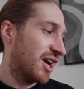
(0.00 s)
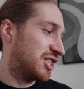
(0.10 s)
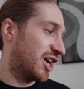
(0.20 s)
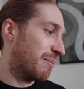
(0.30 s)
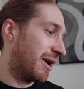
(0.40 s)

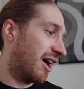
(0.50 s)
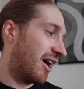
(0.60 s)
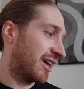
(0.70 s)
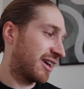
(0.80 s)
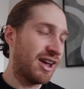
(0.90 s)
She'll be
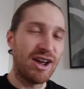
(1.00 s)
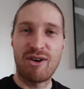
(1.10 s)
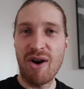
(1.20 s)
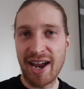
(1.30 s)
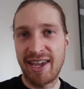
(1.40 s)
like,
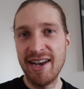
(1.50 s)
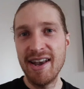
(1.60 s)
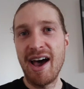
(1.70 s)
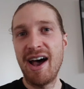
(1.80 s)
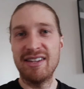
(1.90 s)
cracking
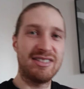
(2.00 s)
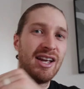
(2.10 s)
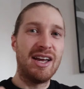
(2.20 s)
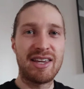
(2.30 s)
nuts,